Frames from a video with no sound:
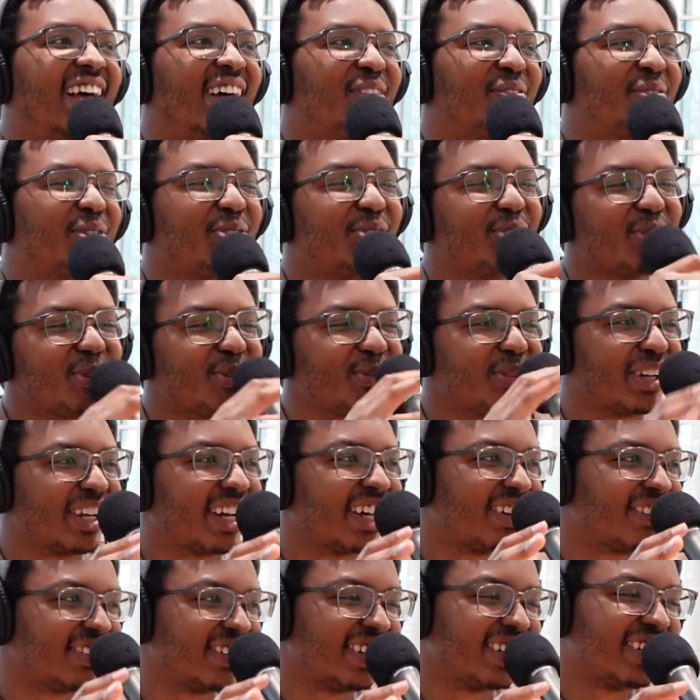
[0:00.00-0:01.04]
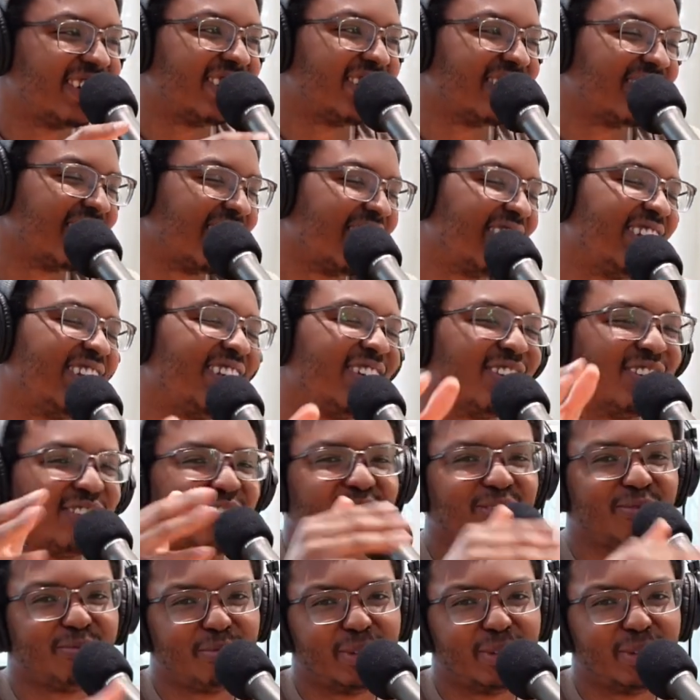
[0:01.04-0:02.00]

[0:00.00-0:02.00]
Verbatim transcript: Before we kind of get into, you know,